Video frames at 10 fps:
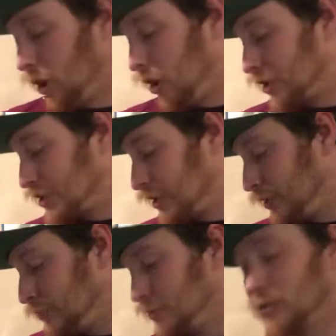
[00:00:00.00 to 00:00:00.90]

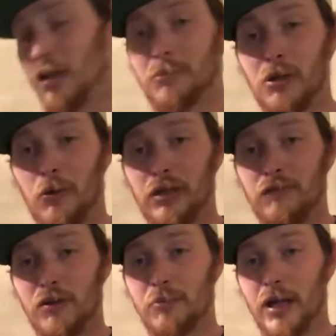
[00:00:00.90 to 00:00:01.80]
Honestly, let me know any
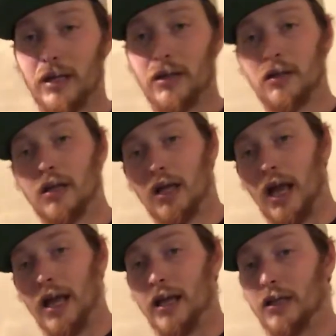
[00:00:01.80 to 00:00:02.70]
feedback,
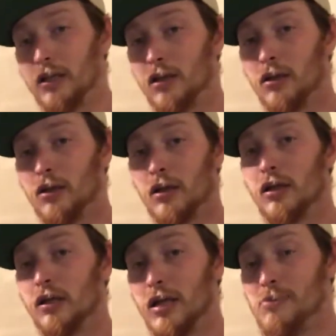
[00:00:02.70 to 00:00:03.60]
and
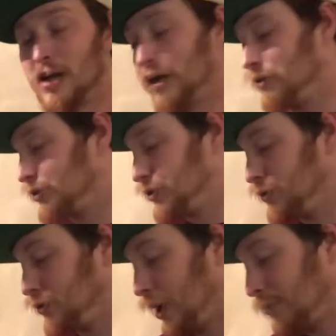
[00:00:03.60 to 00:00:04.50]
keep an eye out
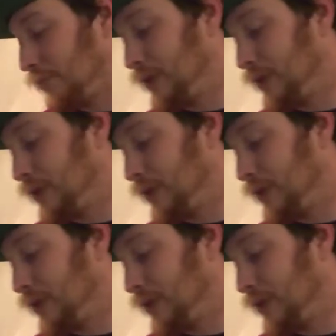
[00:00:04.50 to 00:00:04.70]
soon. I'm